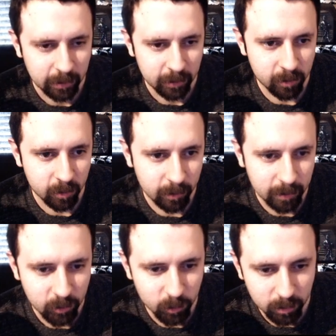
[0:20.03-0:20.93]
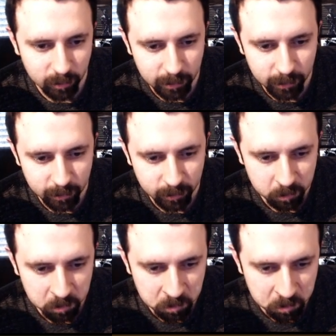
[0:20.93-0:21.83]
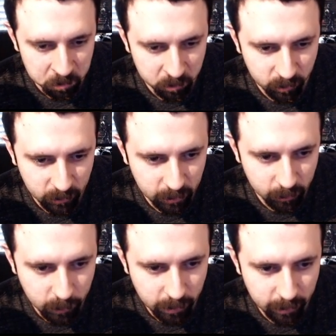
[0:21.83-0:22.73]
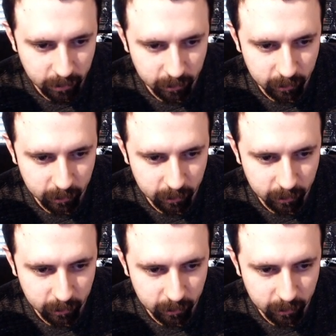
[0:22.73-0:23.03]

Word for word: So we got 12 here with